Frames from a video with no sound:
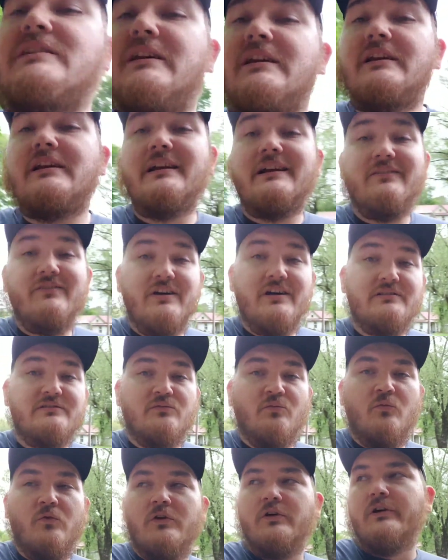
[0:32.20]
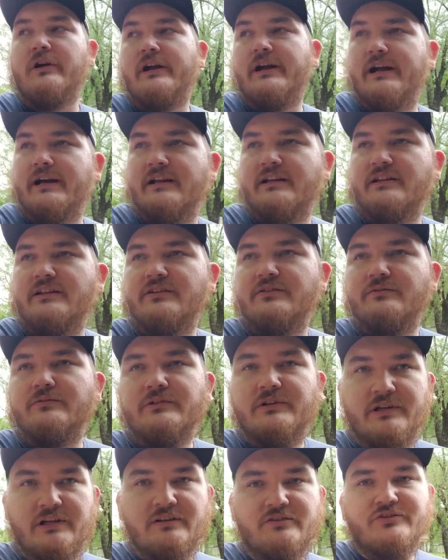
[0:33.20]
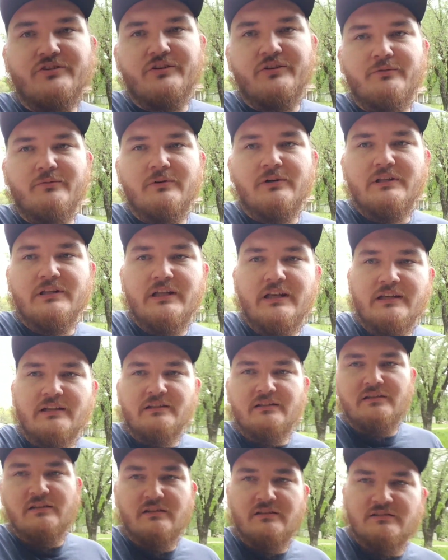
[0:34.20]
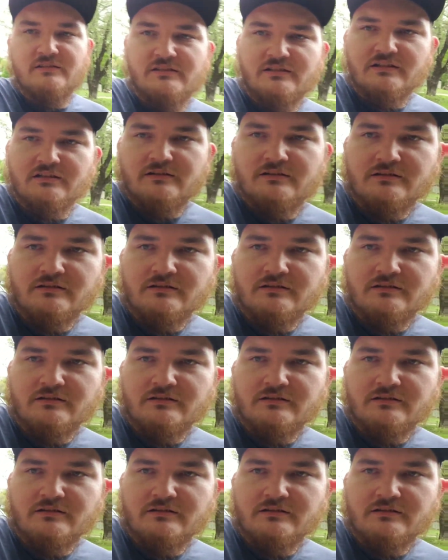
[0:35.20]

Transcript: sit, and I've got some work I got to do, and I'll show you what that is